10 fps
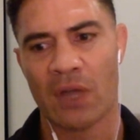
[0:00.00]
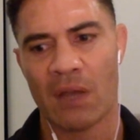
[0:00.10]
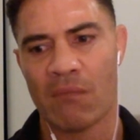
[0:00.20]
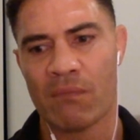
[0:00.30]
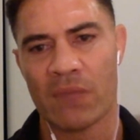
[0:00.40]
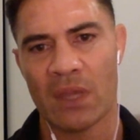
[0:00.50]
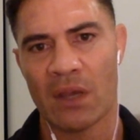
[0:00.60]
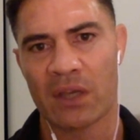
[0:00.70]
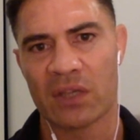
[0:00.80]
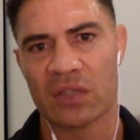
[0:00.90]

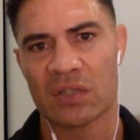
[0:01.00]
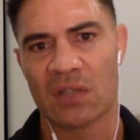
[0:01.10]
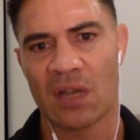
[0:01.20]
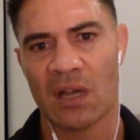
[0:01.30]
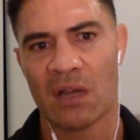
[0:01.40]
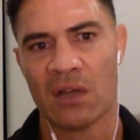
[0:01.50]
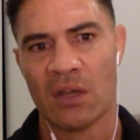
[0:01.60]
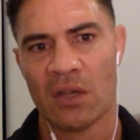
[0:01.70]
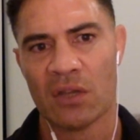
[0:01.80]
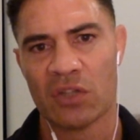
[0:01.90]
I guess
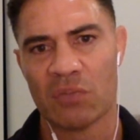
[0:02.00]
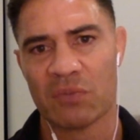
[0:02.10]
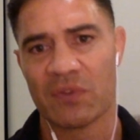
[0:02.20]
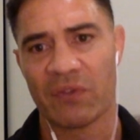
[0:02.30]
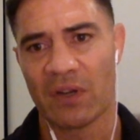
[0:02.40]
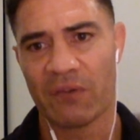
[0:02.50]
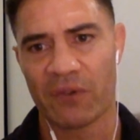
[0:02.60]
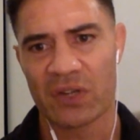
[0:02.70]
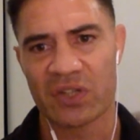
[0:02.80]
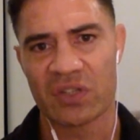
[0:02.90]
in terms of definitely
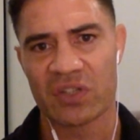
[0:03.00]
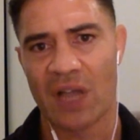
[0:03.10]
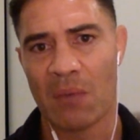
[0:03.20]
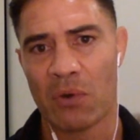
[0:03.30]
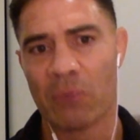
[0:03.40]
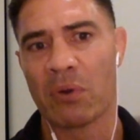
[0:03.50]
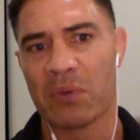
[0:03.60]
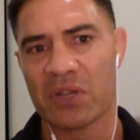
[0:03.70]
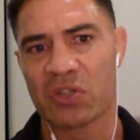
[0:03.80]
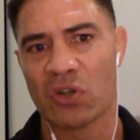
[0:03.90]
for us as Samoa and
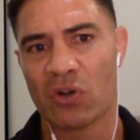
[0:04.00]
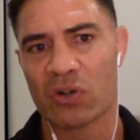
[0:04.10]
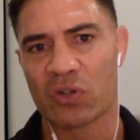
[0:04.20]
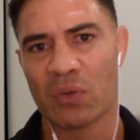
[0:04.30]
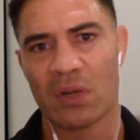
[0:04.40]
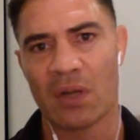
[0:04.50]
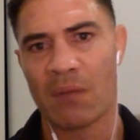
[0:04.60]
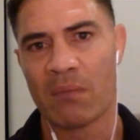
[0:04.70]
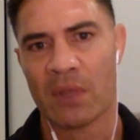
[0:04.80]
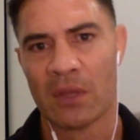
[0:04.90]
probably as Tonga as
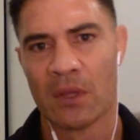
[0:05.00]
well,